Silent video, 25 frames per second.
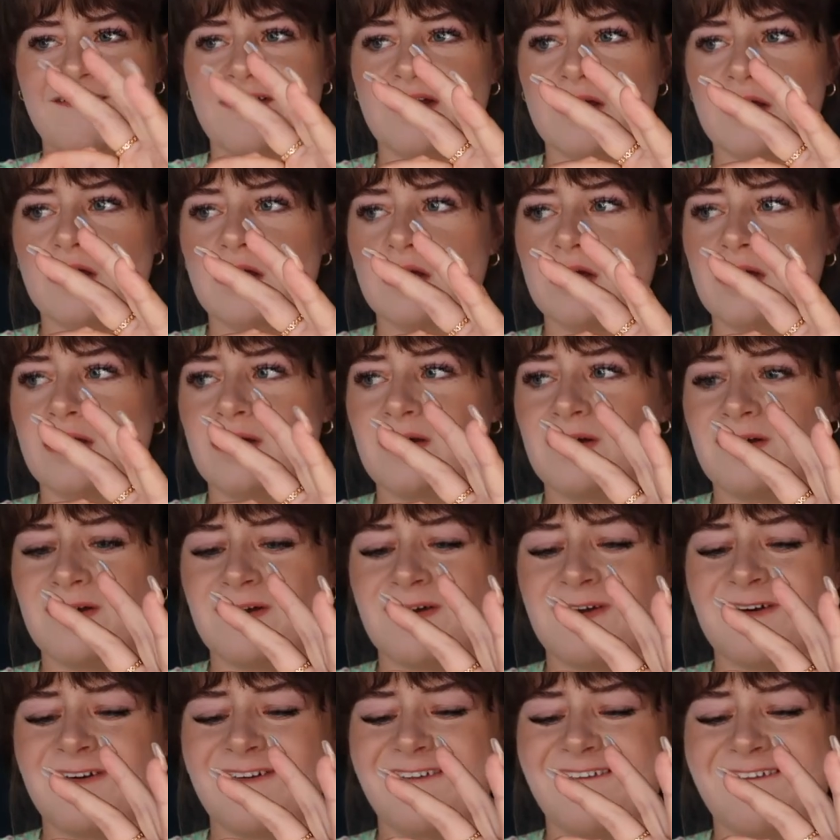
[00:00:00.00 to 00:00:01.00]

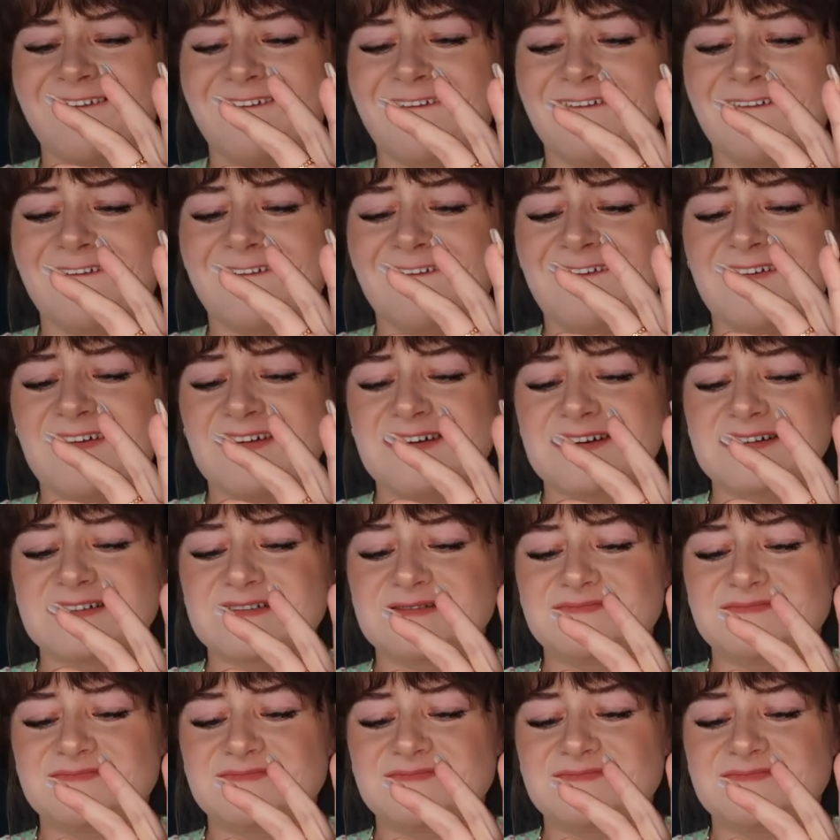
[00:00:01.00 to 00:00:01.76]
(no one is talking)